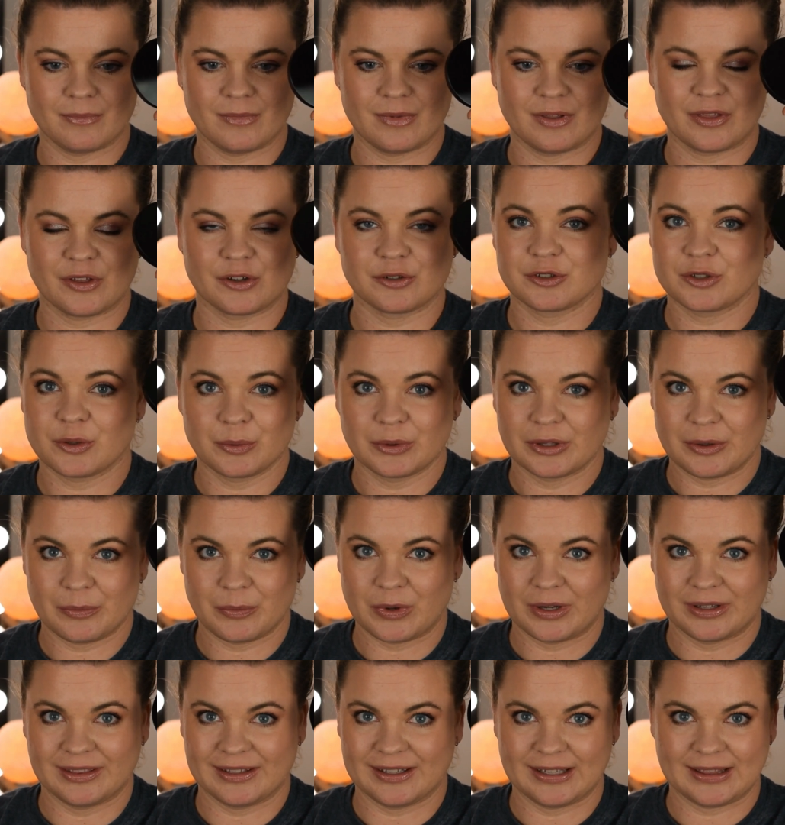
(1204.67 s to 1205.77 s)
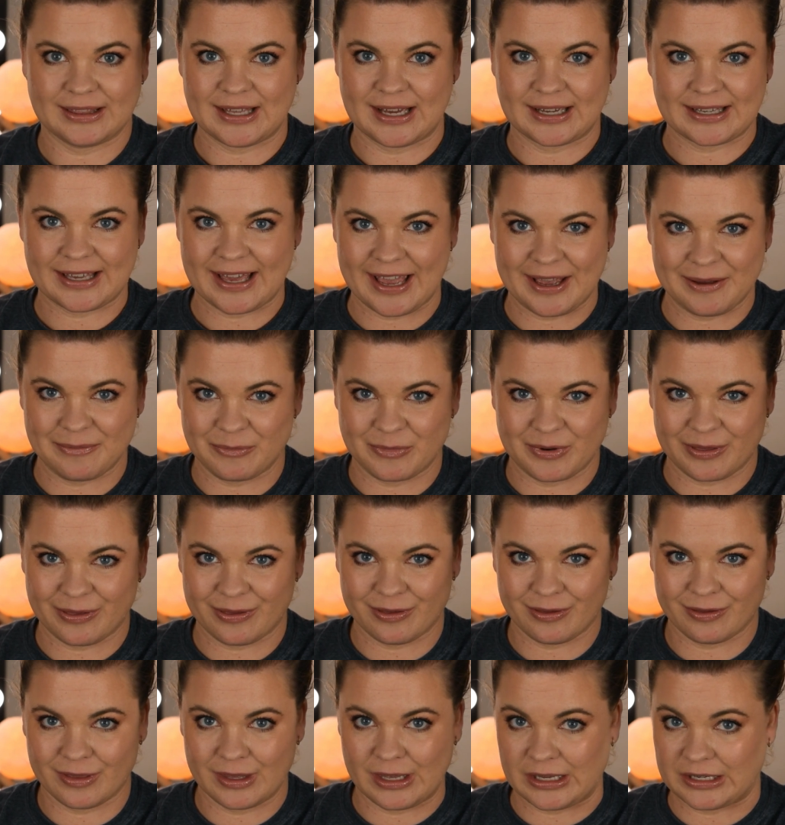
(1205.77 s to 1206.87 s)
there's only one lid that came with
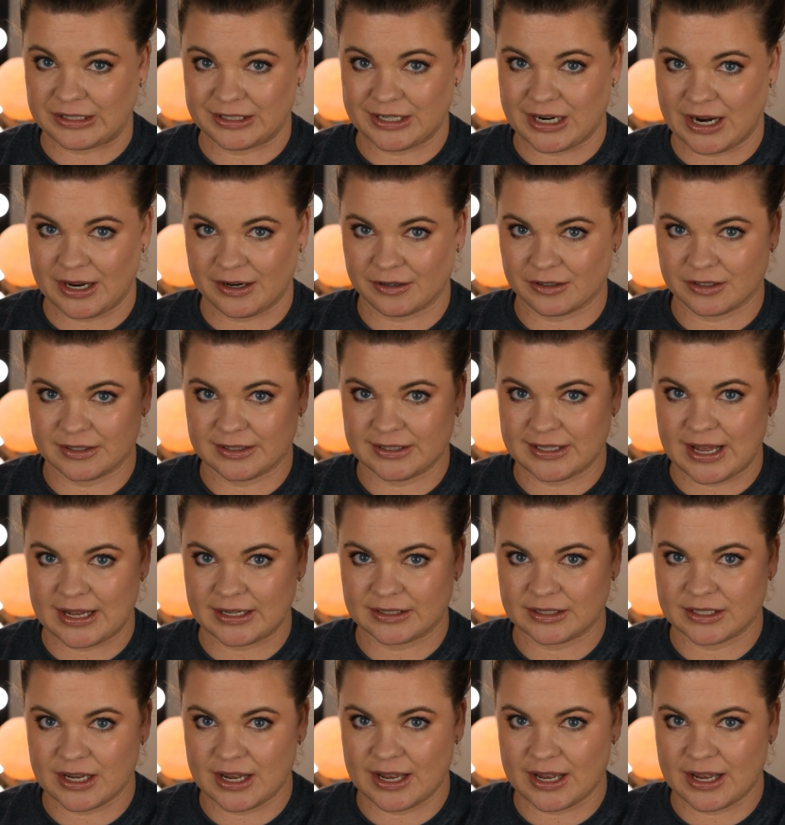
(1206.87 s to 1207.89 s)
the entire set,